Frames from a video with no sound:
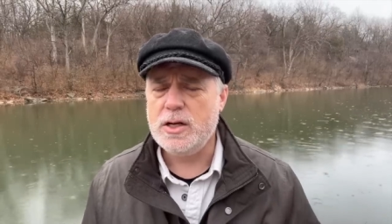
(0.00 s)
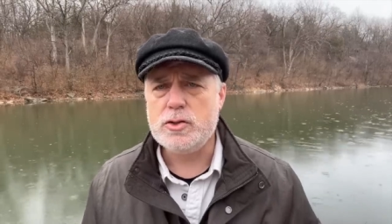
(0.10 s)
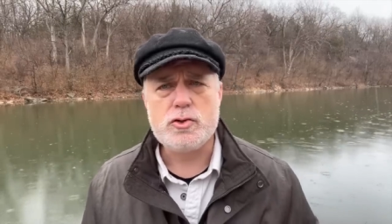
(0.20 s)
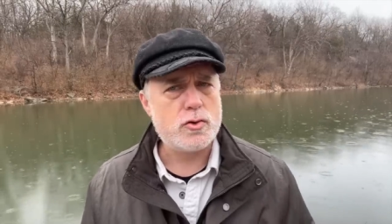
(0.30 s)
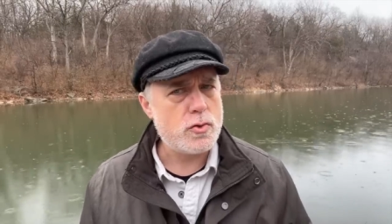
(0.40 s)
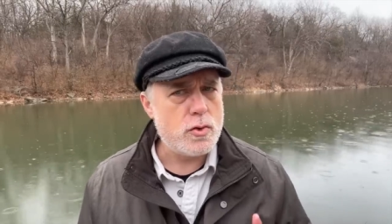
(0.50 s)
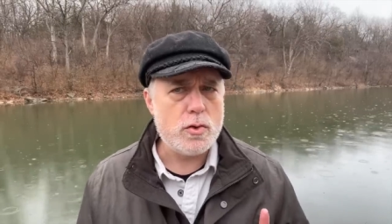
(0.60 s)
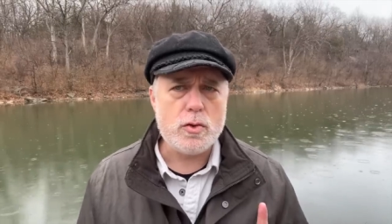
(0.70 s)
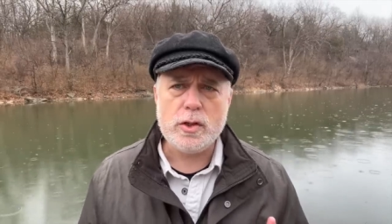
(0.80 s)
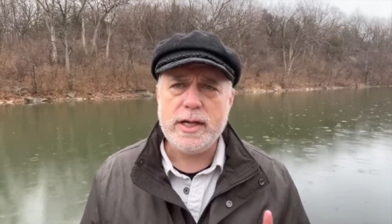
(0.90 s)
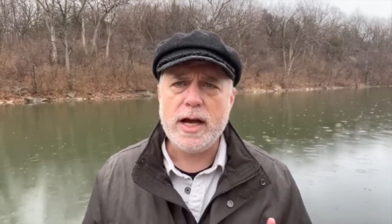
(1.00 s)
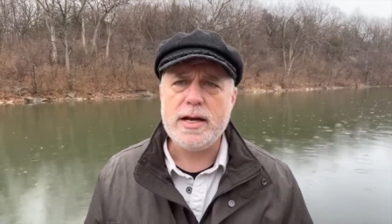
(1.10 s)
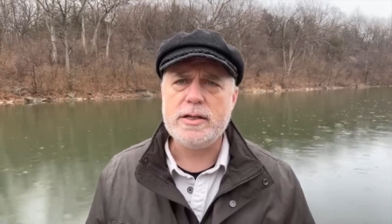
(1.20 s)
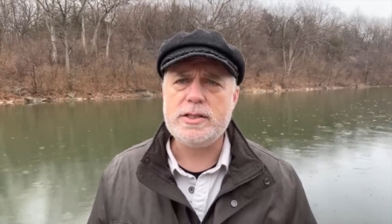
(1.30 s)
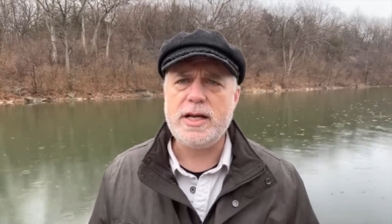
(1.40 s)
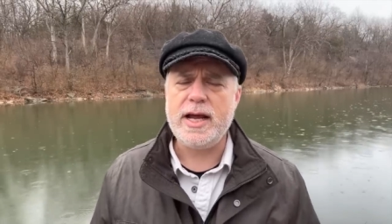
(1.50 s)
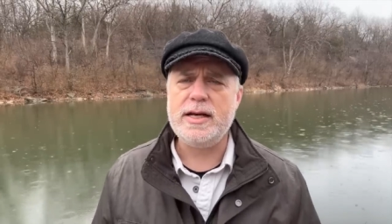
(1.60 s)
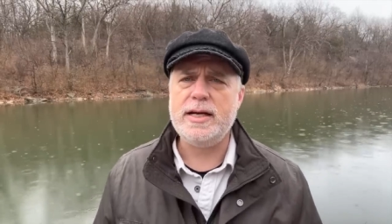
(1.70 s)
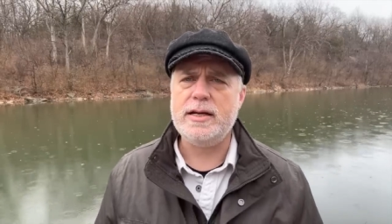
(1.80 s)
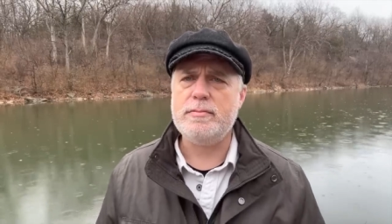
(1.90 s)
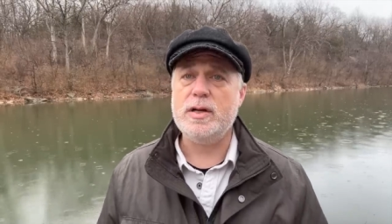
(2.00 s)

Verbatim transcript: is truly understanding and